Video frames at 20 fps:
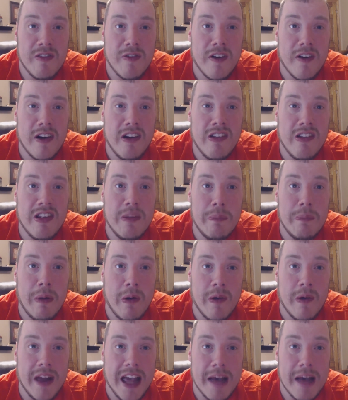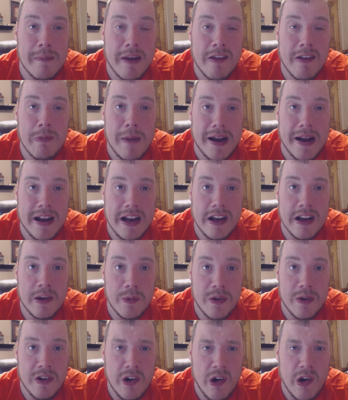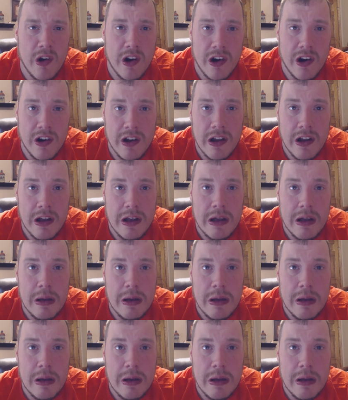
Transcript: as far as the pony I'm expecting to return.